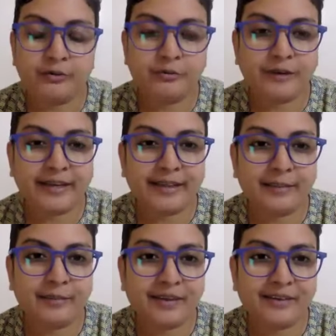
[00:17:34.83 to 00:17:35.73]
If you find
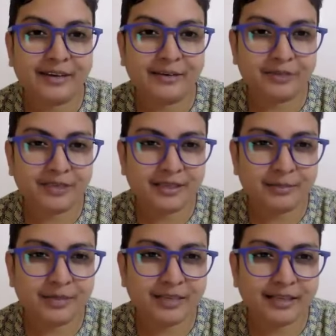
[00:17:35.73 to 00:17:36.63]
them having difficulty
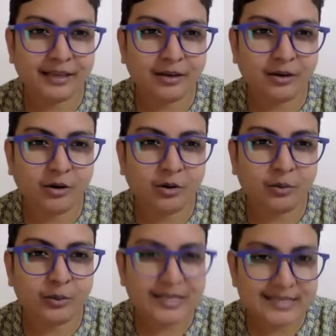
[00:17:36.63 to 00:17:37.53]
breathing
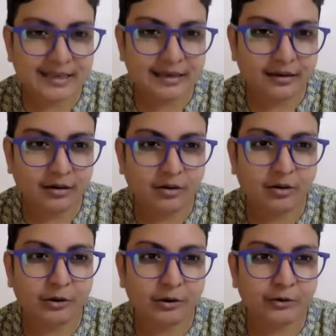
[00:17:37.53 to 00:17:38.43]
or wheezing,
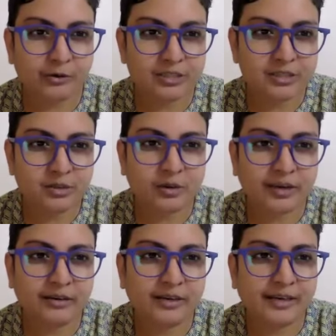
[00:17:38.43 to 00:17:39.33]
or just
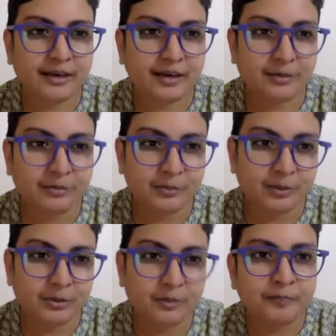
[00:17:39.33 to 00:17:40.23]
looking really
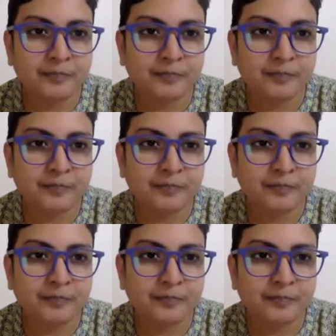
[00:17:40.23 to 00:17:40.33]
uncomfortable